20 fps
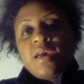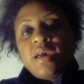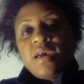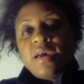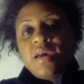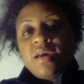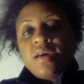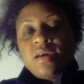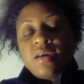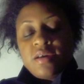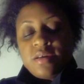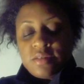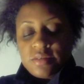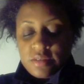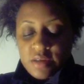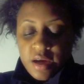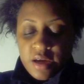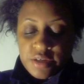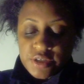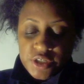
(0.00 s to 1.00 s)

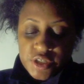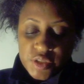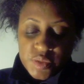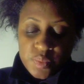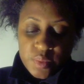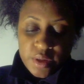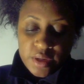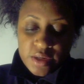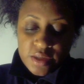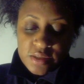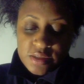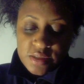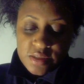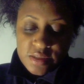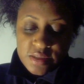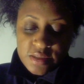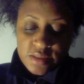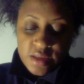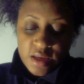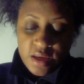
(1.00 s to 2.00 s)
and I just wanted to
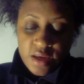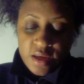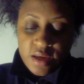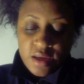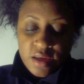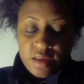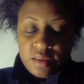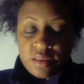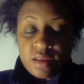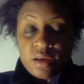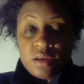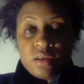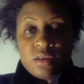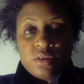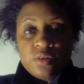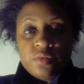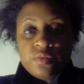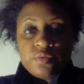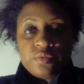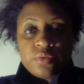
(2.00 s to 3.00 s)
say thank
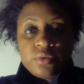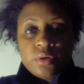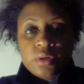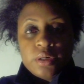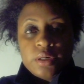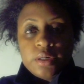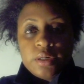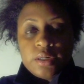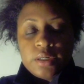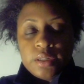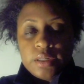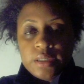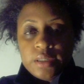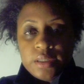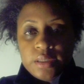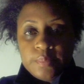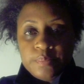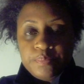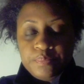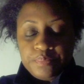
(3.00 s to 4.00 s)
you for
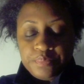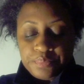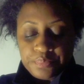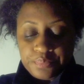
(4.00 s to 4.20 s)
um,